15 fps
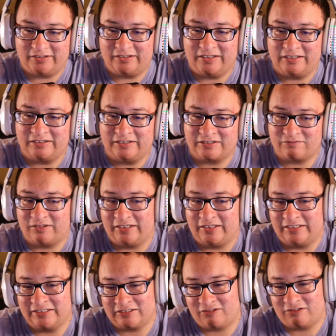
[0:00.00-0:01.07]
and it's why
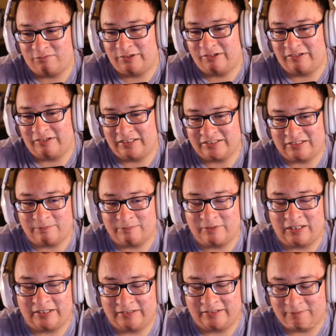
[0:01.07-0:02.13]
his career ends up
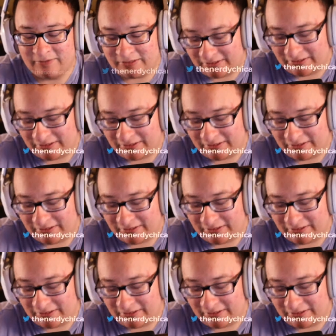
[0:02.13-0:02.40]
kind of